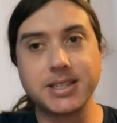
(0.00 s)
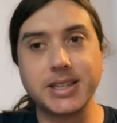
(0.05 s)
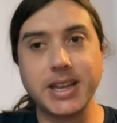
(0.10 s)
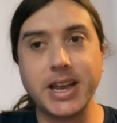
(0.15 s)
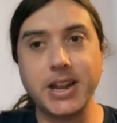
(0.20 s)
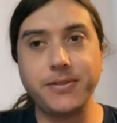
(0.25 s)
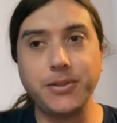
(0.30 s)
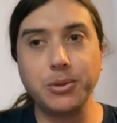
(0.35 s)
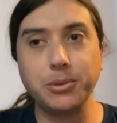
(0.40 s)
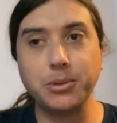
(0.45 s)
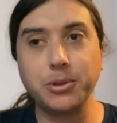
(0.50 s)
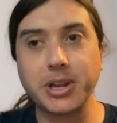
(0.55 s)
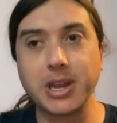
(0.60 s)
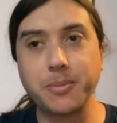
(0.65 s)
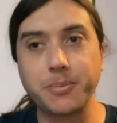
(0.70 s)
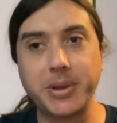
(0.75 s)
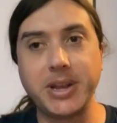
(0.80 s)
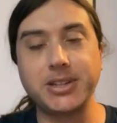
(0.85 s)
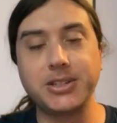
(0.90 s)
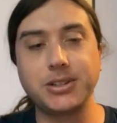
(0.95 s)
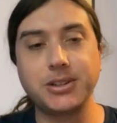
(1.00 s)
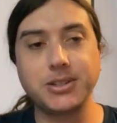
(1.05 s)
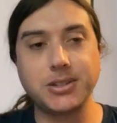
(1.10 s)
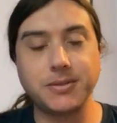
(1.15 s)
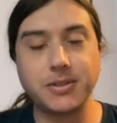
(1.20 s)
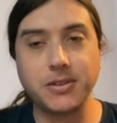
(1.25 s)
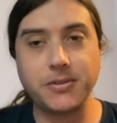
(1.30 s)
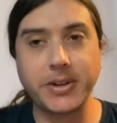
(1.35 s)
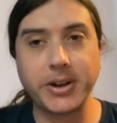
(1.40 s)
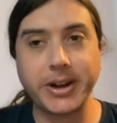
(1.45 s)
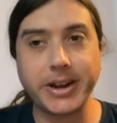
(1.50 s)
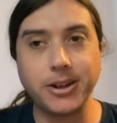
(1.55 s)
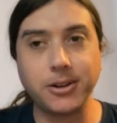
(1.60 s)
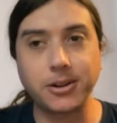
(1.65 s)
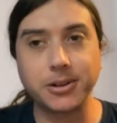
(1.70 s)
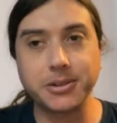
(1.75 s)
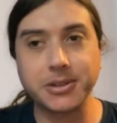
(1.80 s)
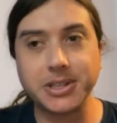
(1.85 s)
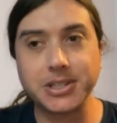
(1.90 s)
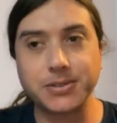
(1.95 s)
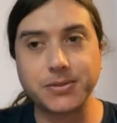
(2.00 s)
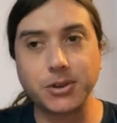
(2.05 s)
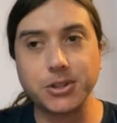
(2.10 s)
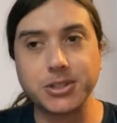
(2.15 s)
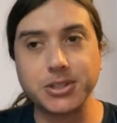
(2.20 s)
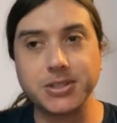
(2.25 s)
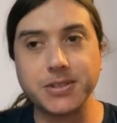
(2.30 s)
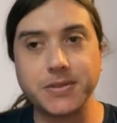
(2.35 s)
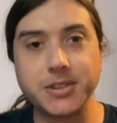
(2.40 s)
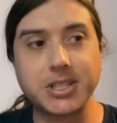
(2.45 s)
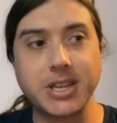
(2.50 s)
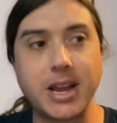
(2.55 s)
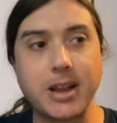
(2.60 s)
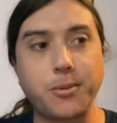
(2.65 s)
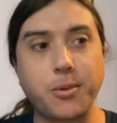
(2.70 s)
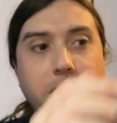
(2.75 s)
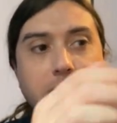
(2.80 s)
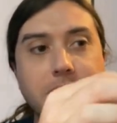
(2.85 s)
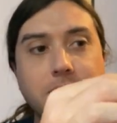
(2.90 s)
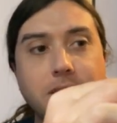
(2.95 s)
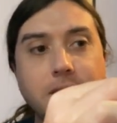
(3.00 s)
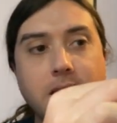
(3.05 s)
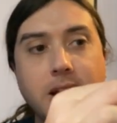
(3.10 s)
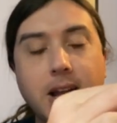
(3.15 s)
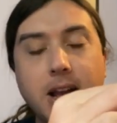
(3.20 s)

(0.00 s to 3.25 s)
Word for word: And if you look at pictures of the very earliest versions of the Sidewinder,